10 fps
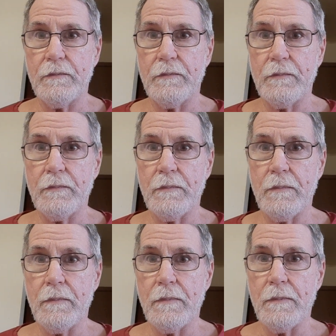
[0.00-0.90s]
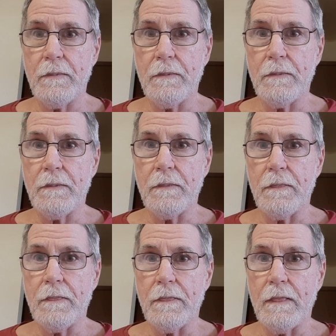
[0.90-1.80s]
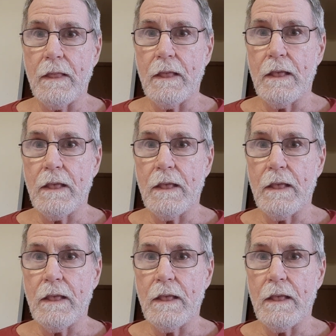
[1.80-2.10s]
[no speech]